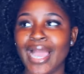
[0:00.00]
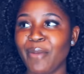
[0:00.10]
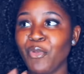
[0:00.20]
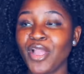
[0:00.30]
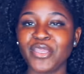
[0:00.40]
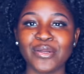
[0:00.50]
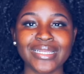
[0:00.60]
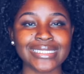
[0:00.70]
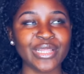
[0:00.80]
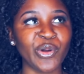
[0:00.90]
I'm working on
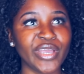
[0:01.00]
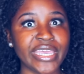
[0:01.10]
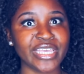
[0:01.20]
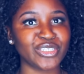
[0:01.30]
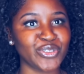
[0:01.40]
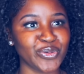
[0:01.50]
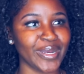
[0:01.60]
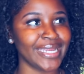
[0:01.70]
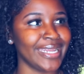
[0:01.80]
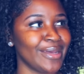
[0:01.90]
this little issue
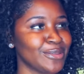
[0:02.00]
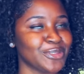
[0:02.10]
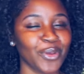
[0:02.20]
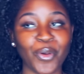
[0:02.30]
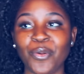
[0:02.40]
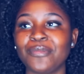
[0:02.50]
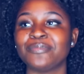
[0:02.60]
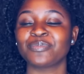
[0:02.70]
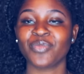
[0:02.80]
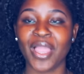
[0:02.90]
right now, so
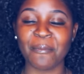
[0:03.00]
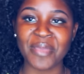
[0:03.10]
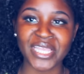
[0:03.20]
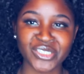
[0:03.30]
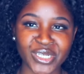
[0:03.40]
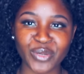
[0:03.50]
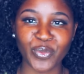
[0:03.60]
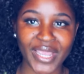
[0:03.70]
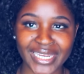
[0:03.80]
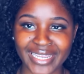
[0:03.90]
I'm patiently
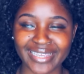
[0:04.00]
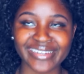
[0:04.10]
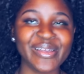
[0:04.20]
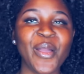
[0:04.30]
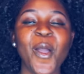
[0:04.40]
waiting.